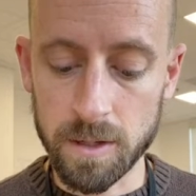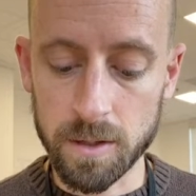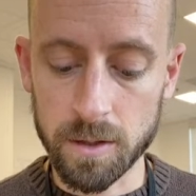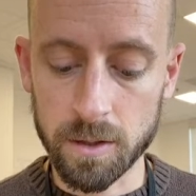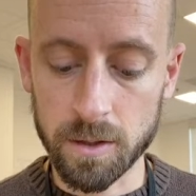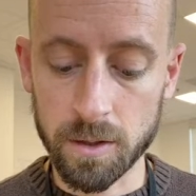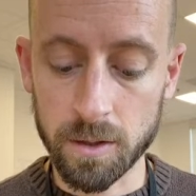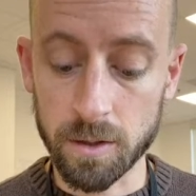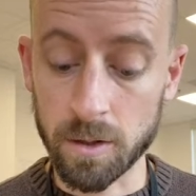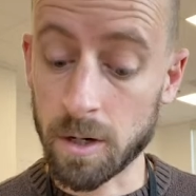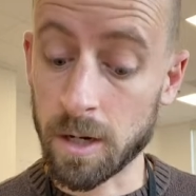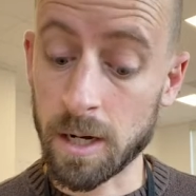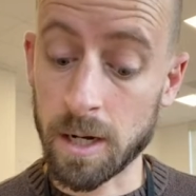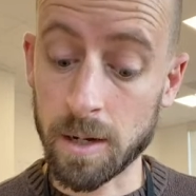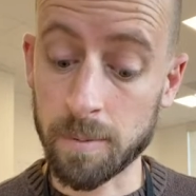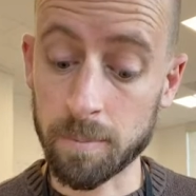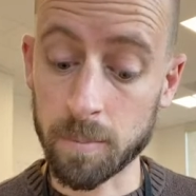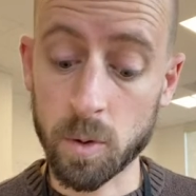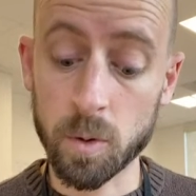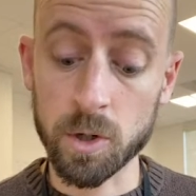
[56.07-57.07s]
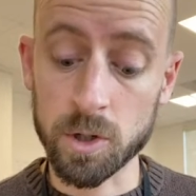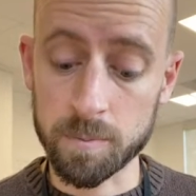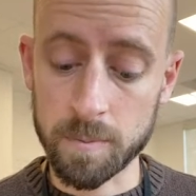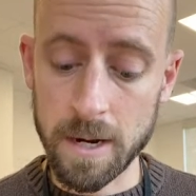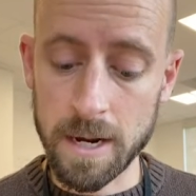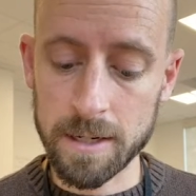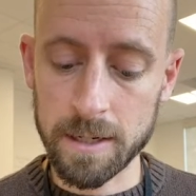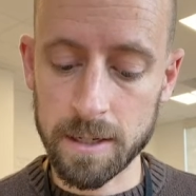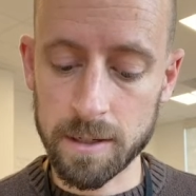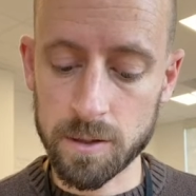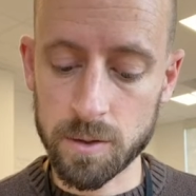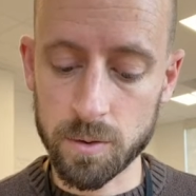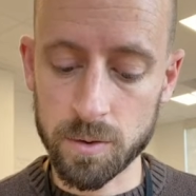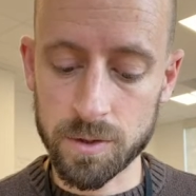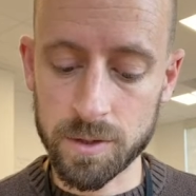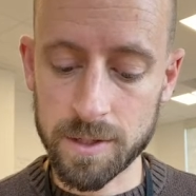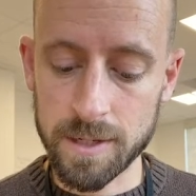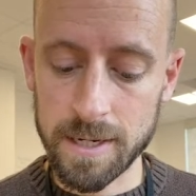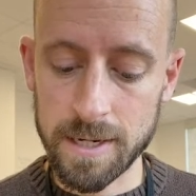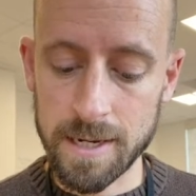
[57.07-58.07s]
corresponding to
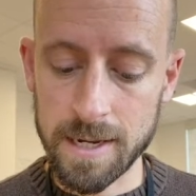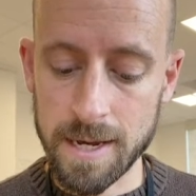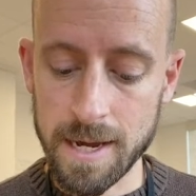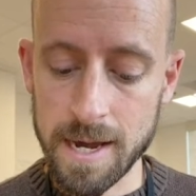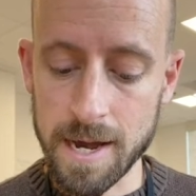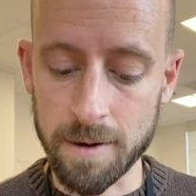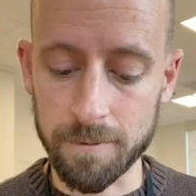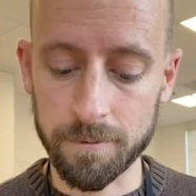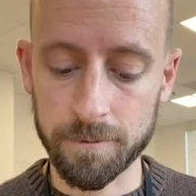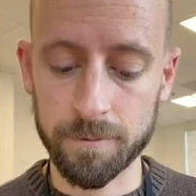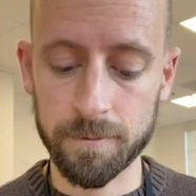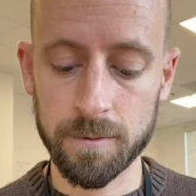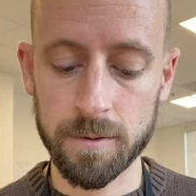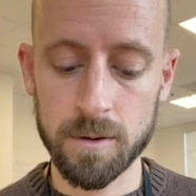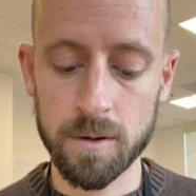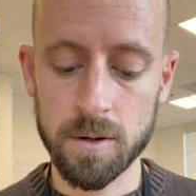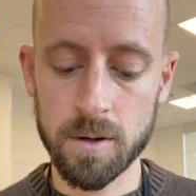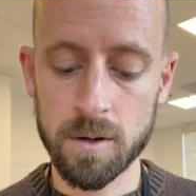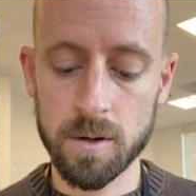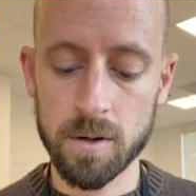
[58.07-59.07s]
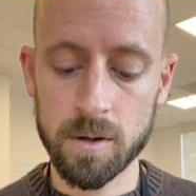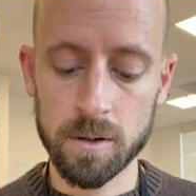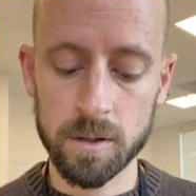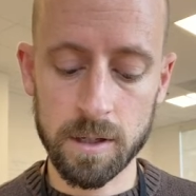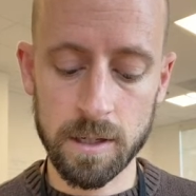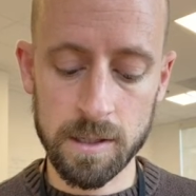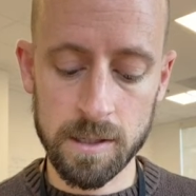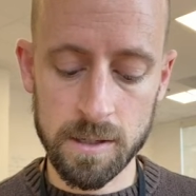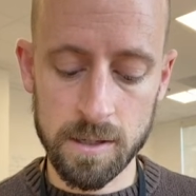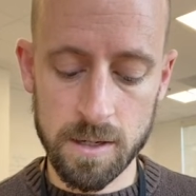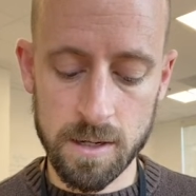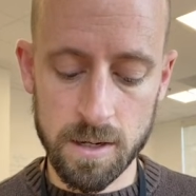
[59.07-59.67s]
CF, okay?